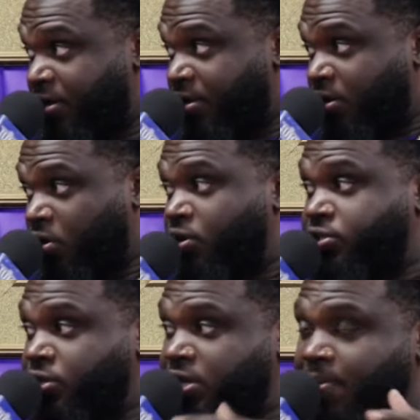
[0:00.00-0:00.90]
Right. Or
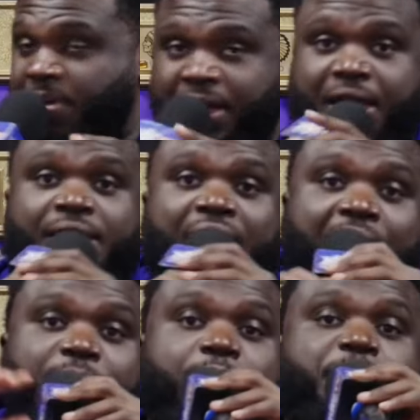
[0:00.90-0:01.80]
until he get married. Now
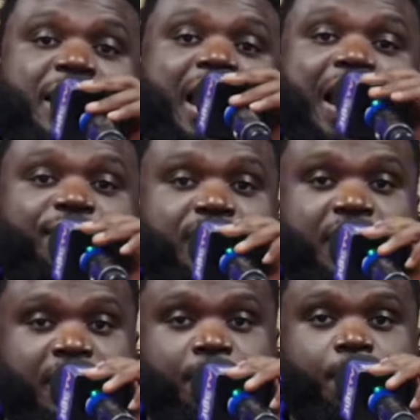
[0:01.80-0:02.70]
I'm a big
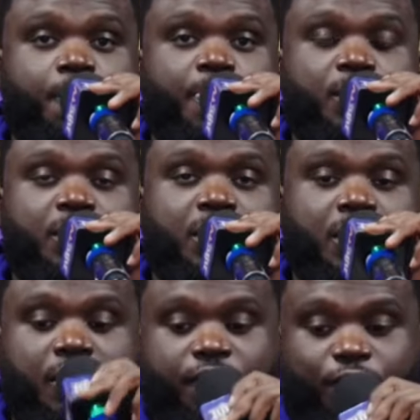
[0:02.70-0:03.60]
advocate
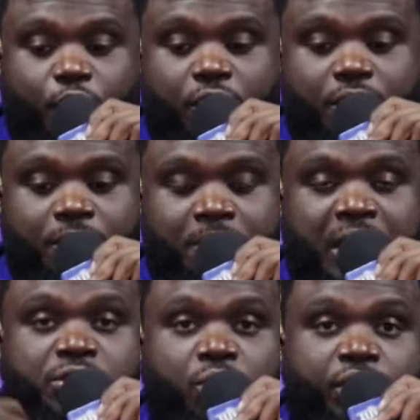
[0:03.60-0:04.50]
for
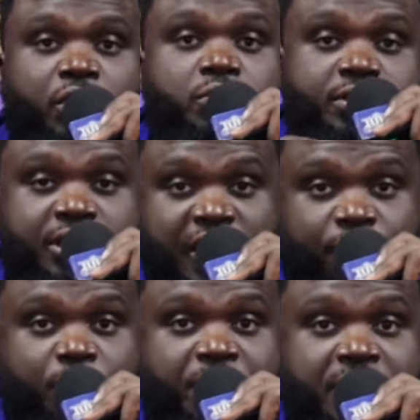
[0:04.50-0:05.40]
my daughter gonna live
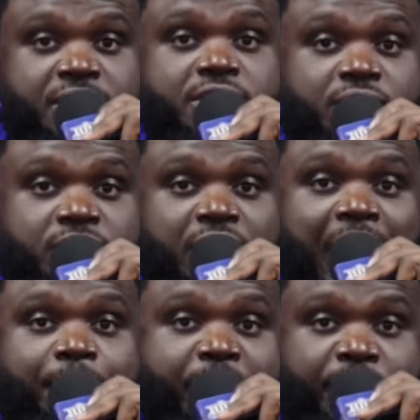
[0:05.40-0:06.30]
with me until
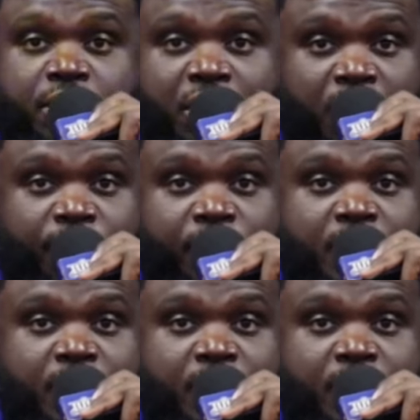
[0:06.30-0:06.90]
I marry her off.